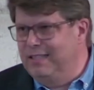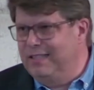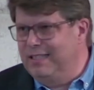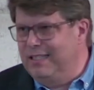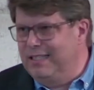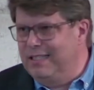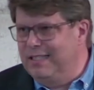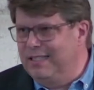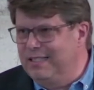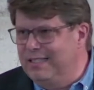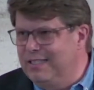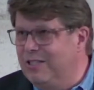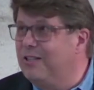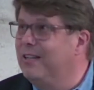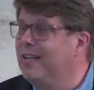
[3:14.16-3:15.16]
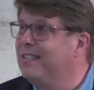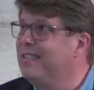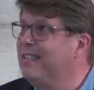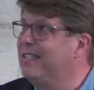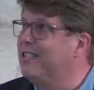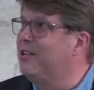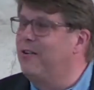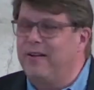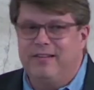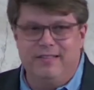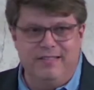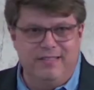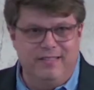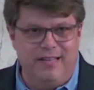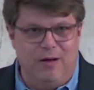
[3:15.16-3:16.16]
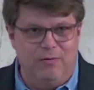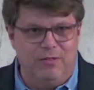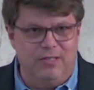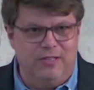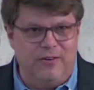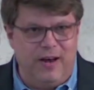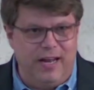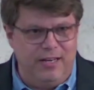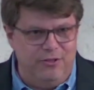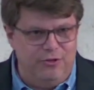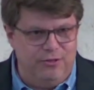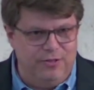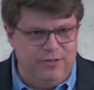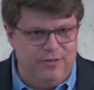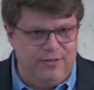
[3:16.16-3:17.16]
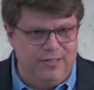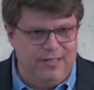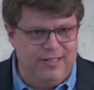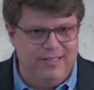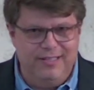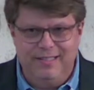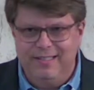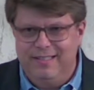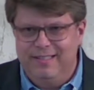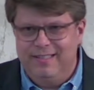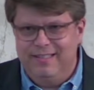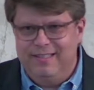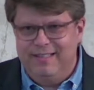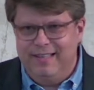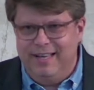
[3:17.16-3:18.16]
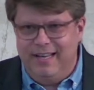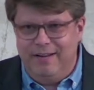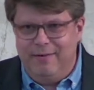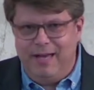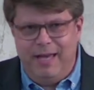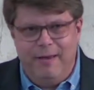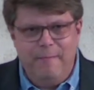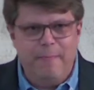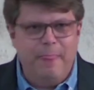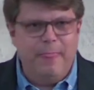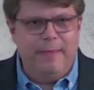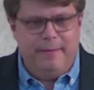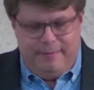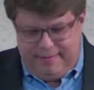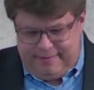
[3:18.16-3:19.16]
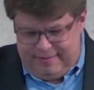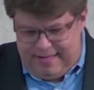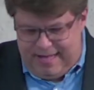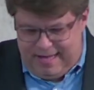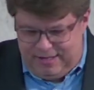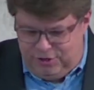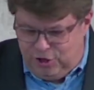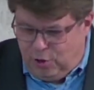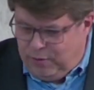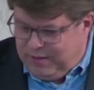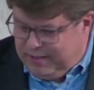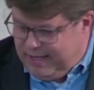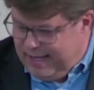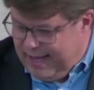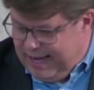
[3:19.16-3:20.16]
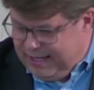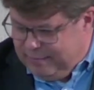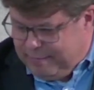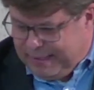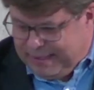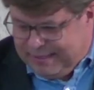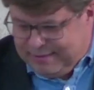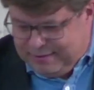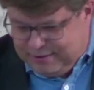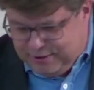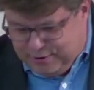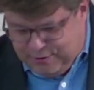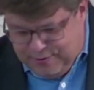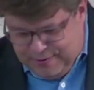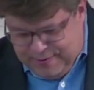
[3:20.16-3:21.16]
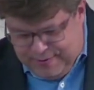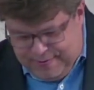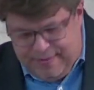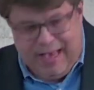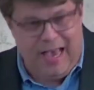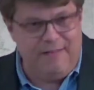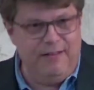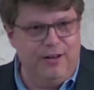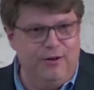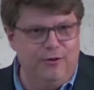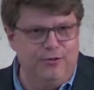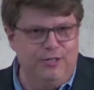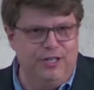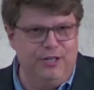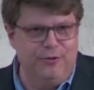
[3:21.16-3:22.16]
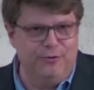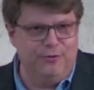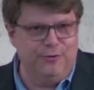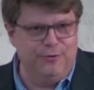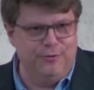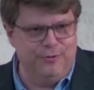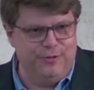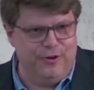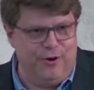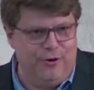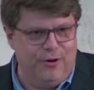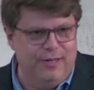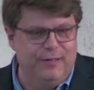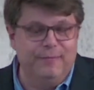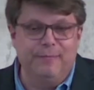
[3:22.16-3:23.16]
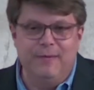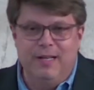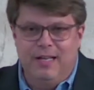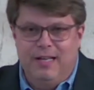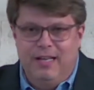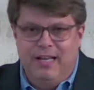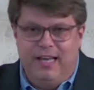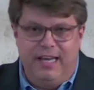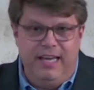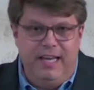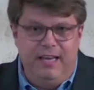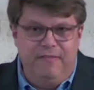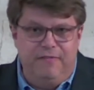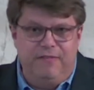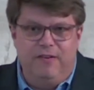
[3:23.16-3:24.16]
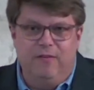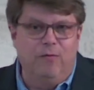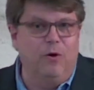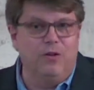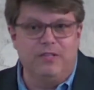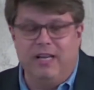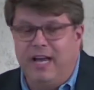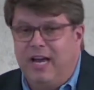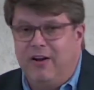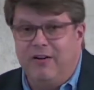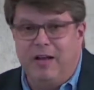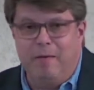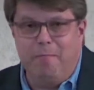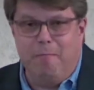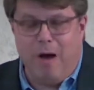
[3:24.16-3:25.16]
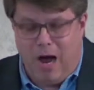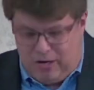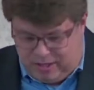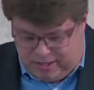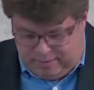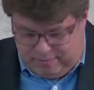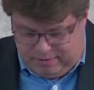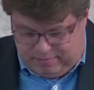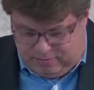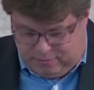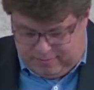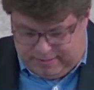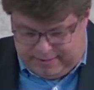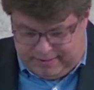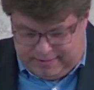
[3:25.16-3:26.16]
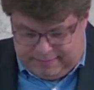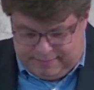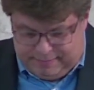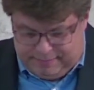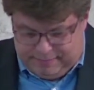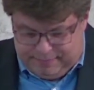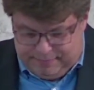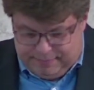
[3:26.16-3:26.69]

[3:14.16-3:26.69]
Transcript: does it sound strange? Or anyway, Joe is the expert, so I will continue to talk. Eve was a remarkable woman.